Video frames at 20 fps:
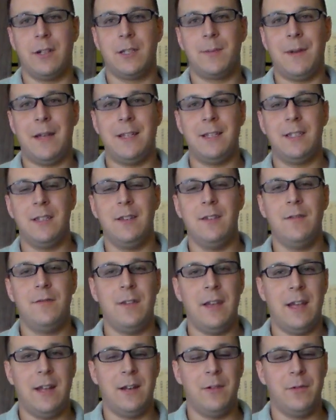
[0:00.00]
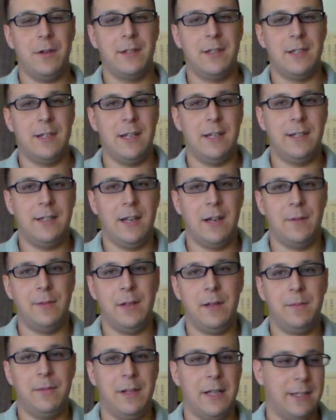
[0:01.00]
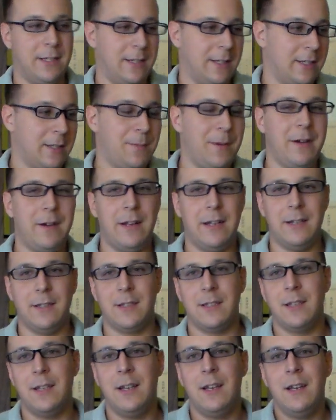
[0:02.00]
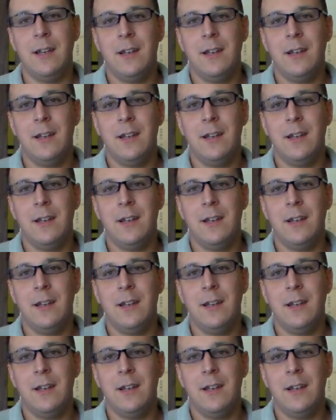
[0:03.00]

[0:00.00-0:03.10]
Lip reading: were expensive and it wasn't a terribly pleasant experience.